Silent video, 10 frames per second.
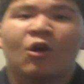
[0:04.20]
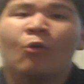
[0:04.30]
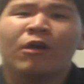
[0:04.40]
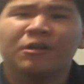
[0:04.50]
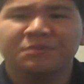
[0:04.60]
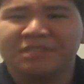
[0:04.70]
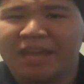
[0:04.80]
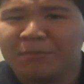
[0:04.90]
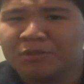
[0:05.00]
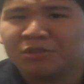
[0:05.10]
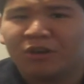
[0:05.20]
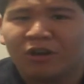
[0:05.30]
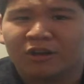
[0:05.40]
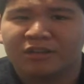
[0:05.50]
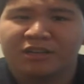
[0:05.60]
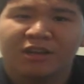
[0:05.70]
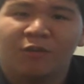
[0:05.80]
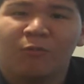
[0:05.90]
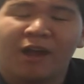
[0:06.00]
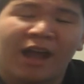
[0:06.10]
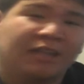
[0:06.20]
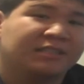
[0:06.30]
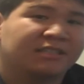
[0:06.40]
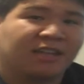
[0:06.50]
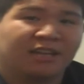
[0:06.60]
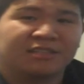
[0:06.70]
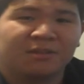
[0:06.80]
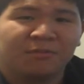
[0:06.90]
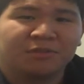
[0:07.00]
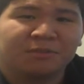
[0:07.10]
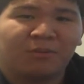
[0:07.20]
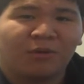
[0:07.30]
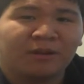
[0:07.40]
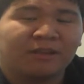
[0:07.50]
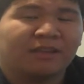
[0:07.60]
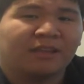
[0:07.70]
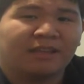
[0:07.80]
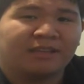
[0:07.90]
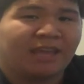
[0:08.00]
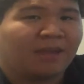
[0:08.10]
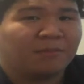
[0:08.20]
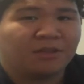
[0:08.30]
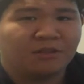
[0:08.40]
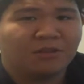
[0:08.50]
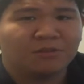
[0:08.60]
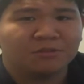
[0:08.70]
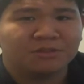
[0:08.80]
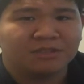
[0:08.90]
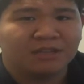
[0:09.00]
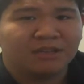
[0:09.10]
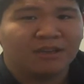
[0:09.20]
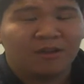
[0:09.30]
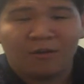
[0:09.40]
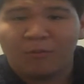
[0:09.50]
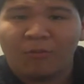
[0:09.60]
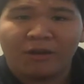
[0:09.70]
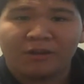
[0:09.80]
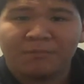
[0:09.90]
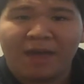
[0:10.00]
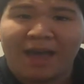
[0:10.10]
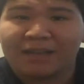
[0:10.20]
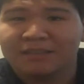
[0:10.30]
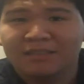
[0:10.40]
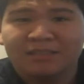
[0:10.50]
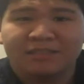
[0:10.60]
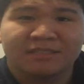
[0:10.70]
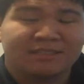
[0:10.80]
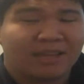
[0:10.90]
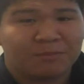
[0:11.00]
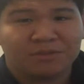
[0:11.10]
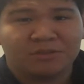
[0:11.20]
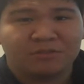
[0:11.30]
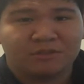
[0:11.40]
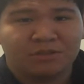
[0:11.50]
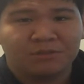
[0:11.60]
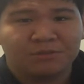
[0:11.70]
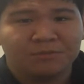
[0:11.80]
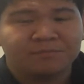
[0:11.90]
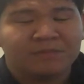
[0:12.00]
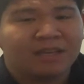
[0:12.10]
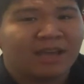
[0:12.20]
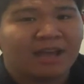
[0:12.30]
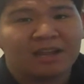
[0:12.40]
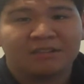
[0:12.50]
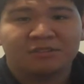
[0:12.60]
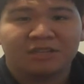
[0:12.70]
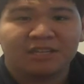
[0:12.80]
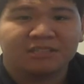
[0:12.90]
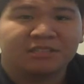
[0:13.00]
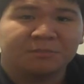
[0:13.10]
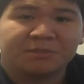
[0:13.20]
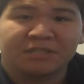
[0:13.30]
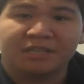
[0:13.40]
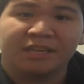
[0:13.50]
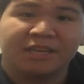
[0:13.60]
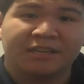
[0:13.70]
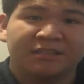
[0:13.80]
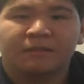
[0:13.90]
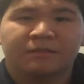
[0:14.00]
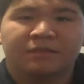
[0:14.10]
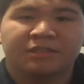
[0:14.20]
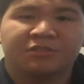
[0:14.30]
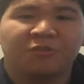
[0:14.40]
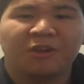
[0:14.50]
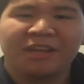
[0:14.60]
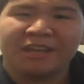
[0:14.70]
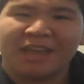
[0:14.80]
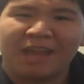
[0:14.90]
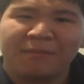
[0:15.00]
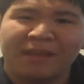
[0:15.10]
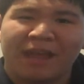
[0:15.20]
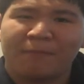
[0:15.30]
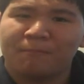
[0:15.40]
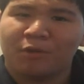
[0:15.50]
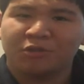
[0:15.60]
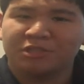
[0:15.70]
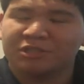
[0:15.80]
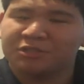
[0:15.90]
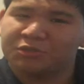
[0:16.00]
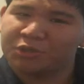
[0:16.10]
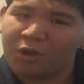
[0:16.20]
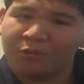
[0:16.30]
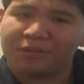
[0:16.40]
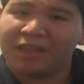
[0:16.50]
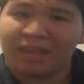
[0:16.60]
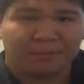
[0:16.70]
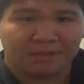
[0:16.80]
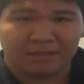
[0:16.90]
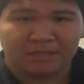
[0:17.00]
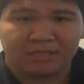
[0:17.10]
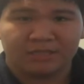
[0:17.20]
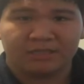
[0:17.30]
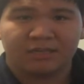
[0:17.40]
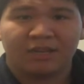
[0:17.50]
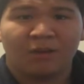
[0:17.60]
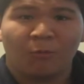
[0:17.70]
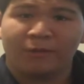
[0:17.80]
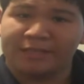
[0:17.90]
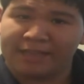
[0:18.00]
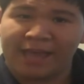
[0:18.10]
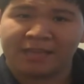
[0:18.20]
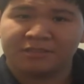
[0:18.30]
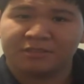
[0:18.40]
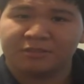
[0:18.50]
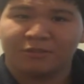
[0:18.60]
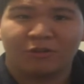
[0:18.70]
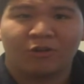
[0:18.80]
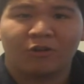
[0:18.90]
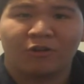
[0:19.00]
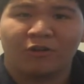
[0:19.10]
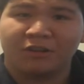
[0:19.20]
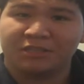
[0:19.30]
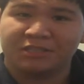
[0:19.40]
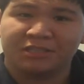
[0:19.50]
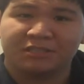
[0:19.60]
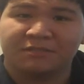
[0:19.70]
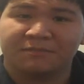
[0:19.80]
Welcome to Gamer Talk, where I discuss the most important in gaming news. Welcome back. This is episode 2, and today's subject is 3D gaming and motion controlled gaming. Will it last, or is it just a